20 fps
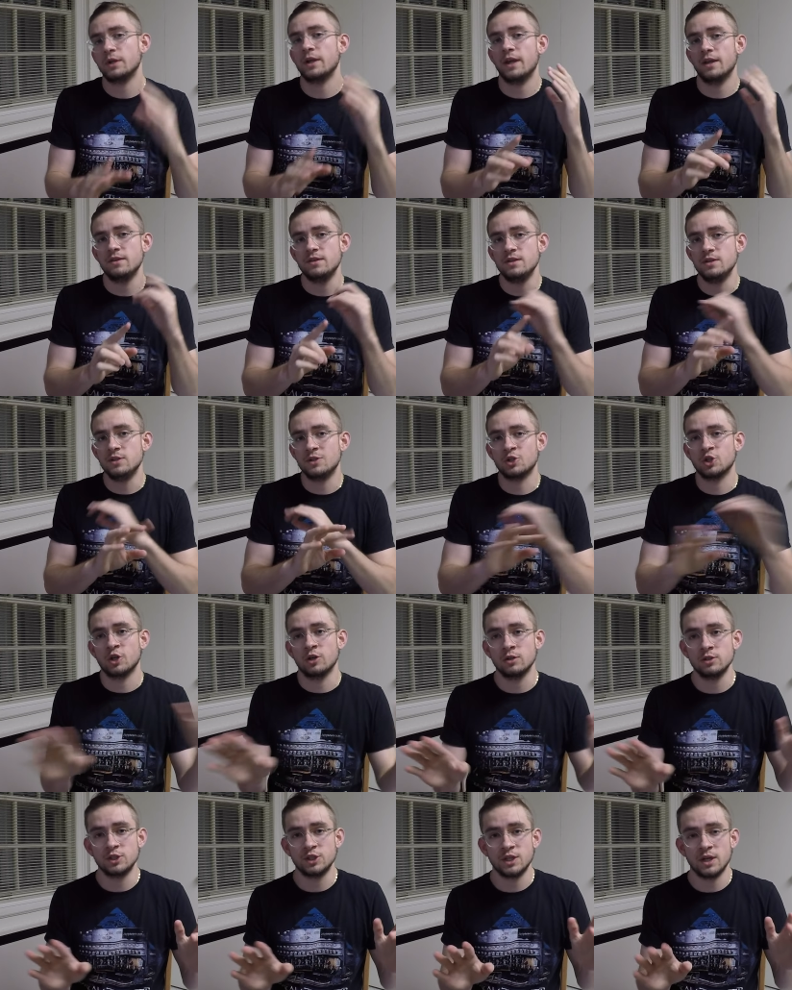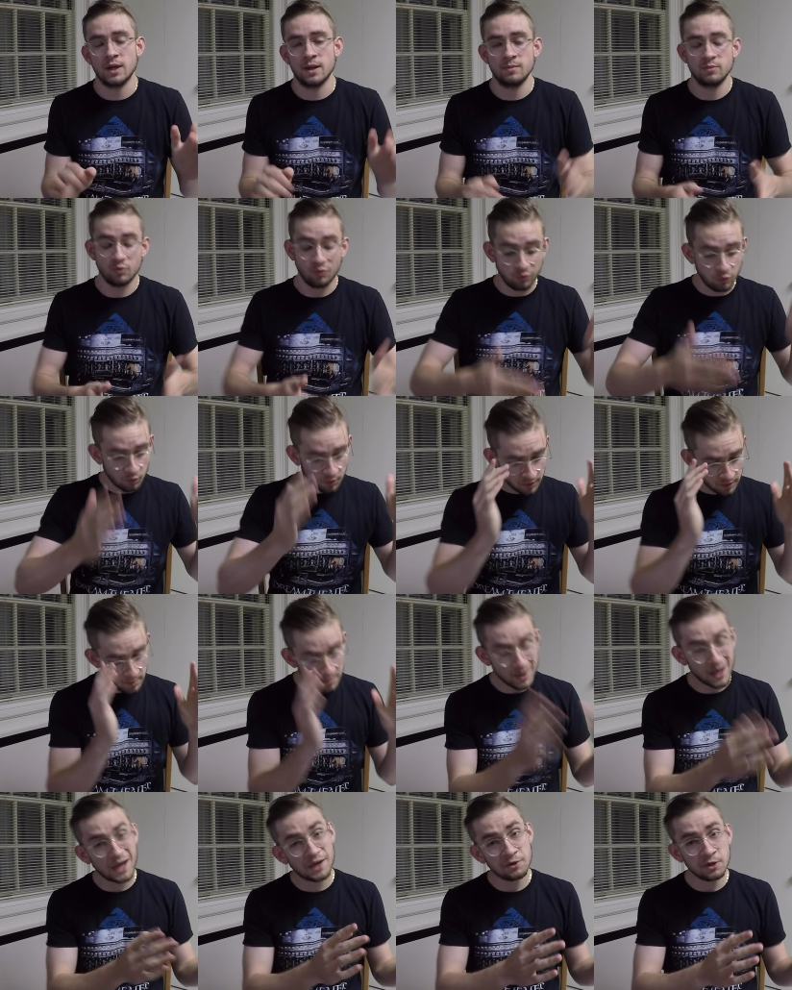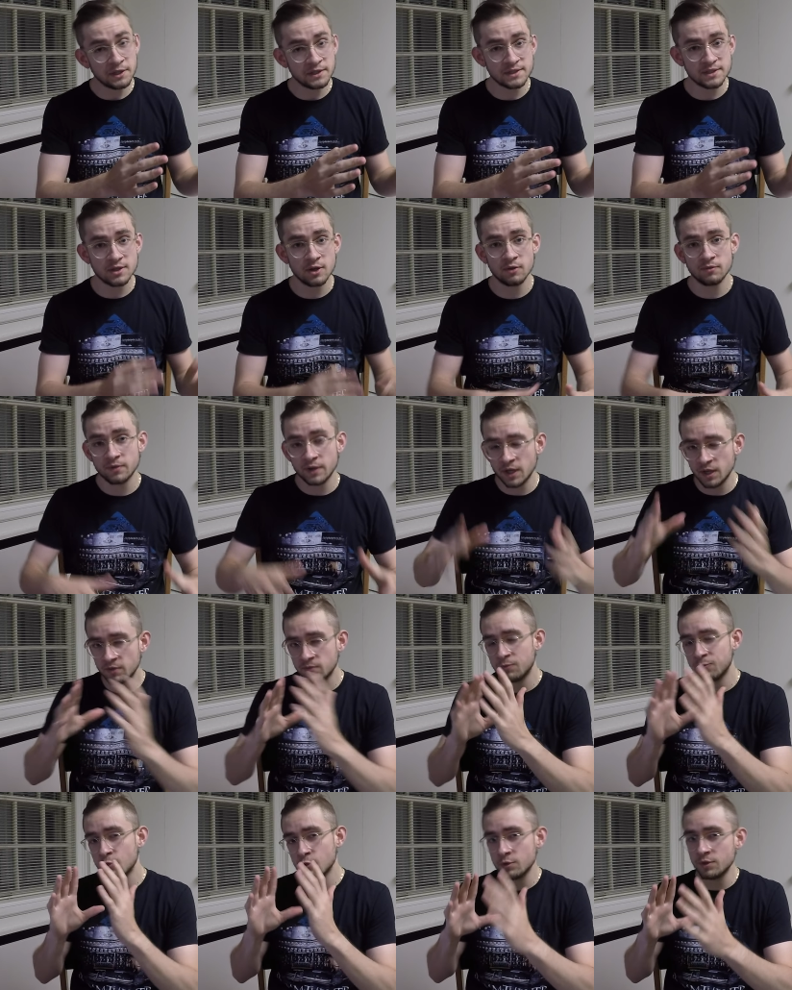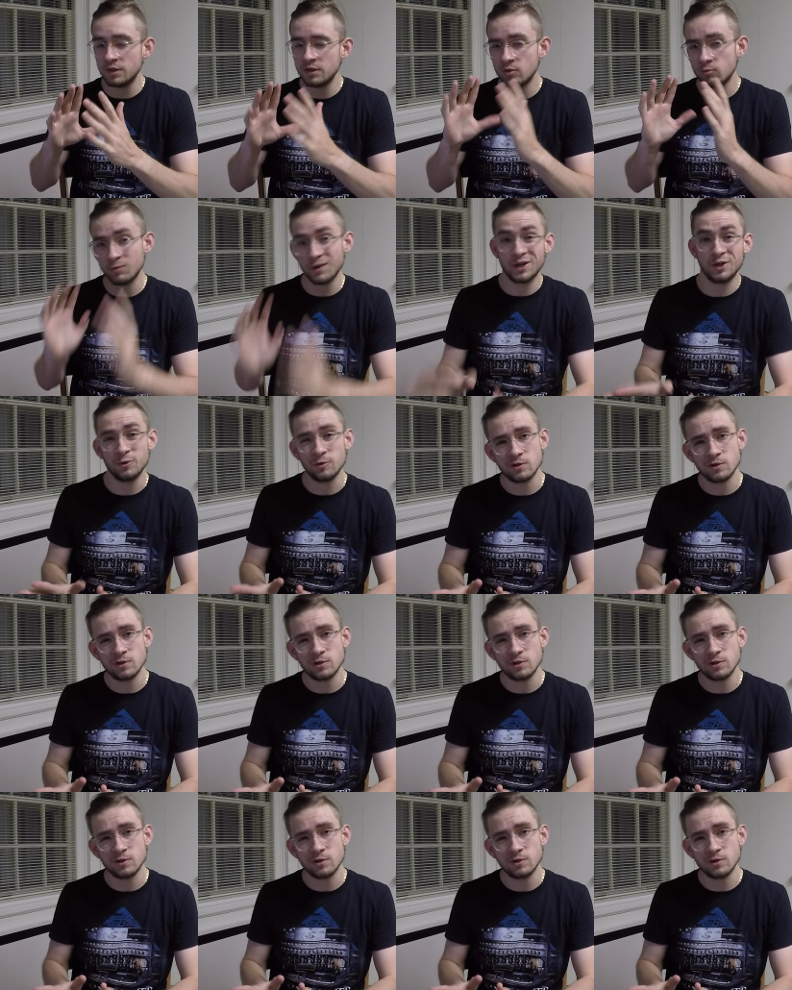at the charge times for the battery itself and for the radio